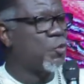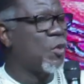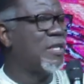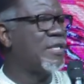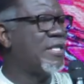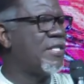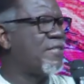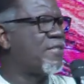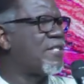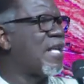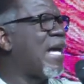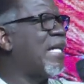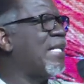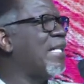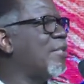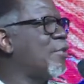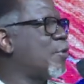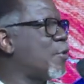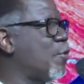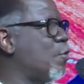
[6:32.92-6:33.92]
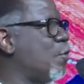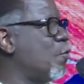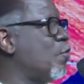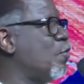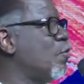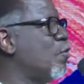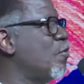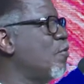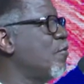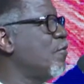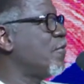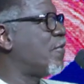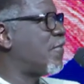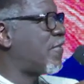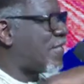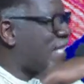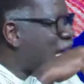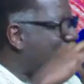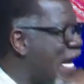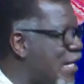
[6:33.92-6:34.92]
decided to
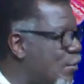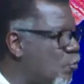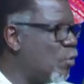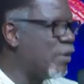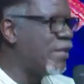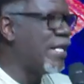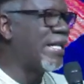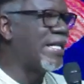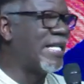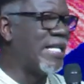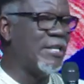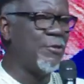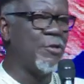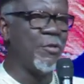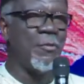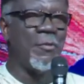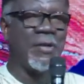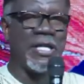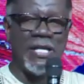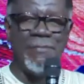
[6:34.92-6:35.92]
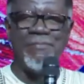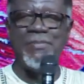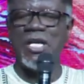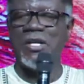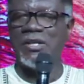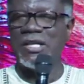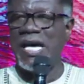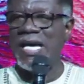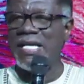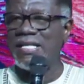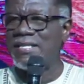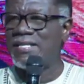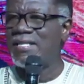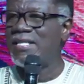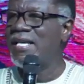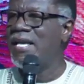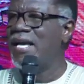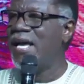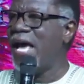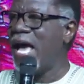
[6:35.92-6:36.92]
side with the Gibeonites
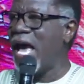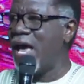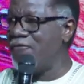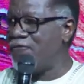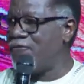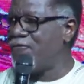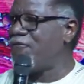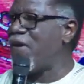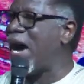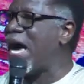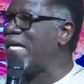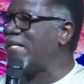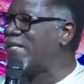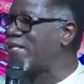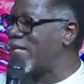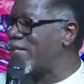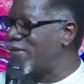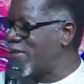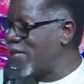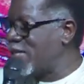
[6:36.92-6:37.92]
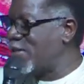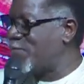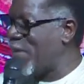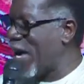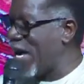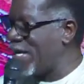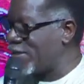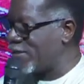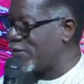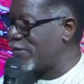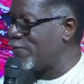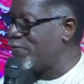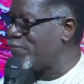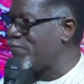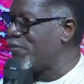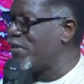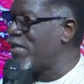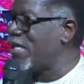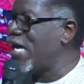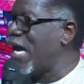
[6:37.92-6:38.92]
and fight this battle.
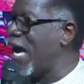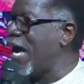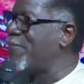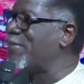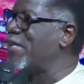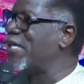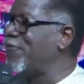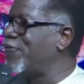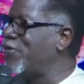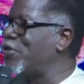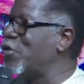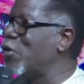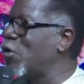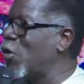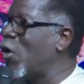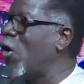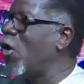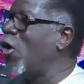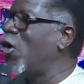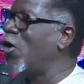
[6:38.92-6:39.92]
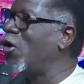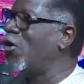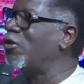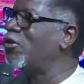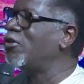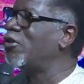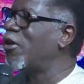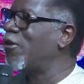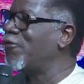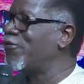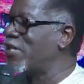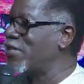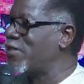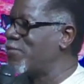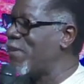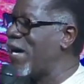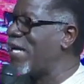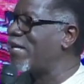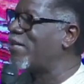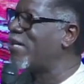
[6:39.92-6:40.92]
I'm giving you all of this
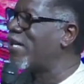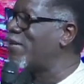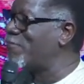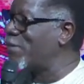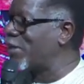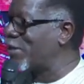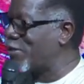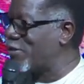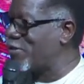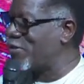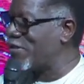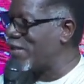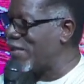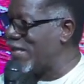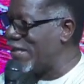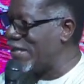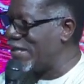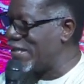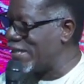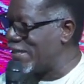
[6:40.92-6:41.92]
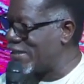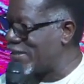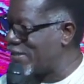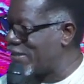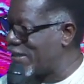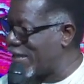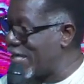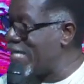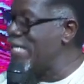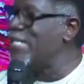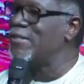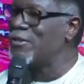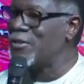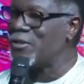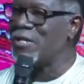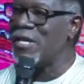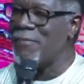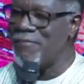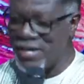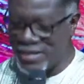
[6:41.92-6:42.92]
background because it is key to
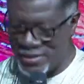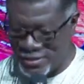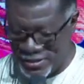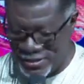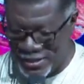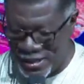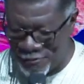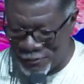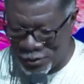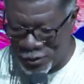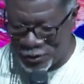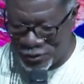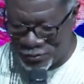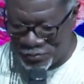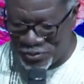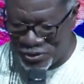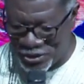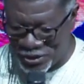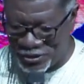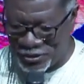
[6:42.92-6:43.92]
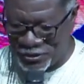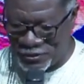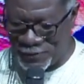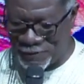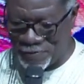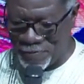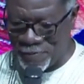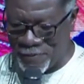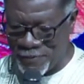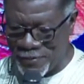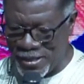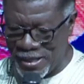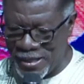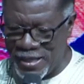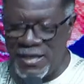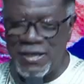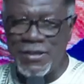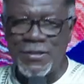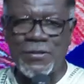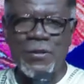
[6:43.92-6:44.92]
the message I'm going to preach.
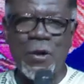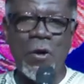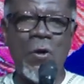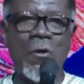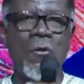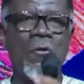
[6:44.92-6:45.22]
So,